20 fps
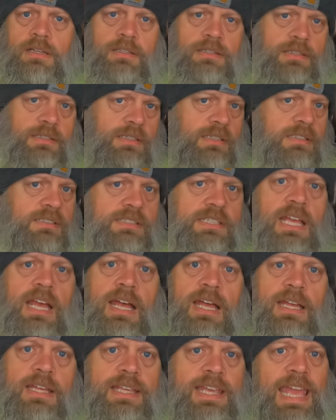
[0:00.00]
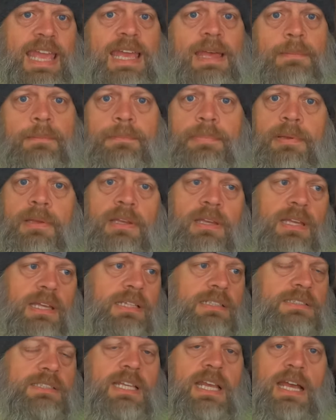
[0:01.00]
It's got camp,
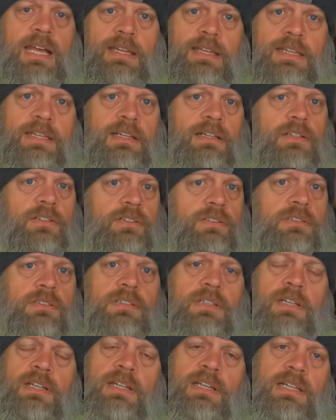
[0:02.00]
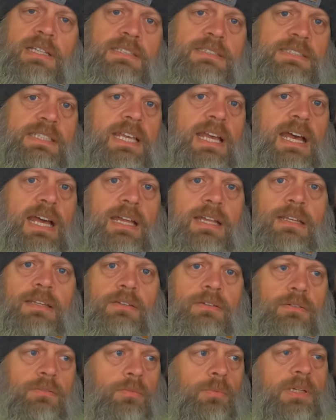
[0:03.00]
it's got killer, it's got
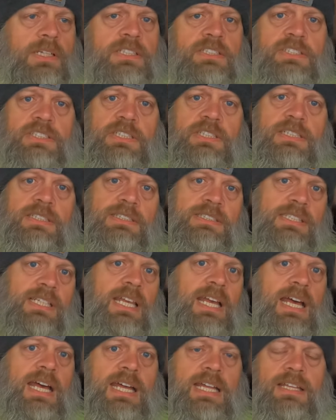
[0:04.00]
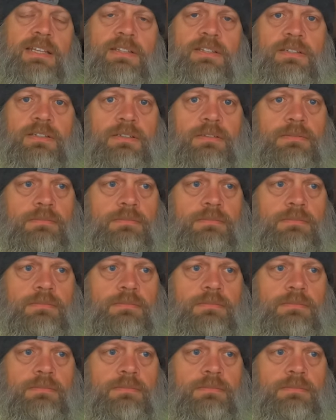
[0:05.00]
witch, it's got,